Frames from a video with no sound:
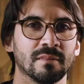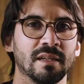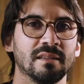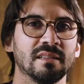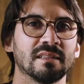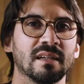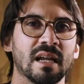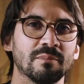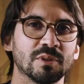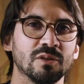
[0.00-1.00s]
It is an
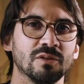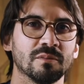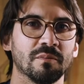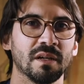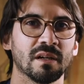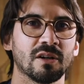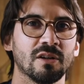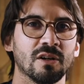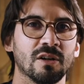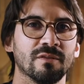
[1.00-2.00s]
absolute
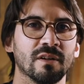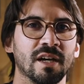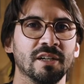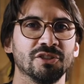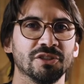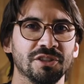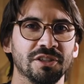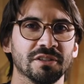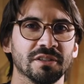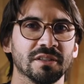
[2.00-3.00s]
miracle of
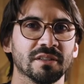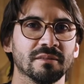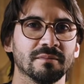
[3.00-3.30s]
engineering.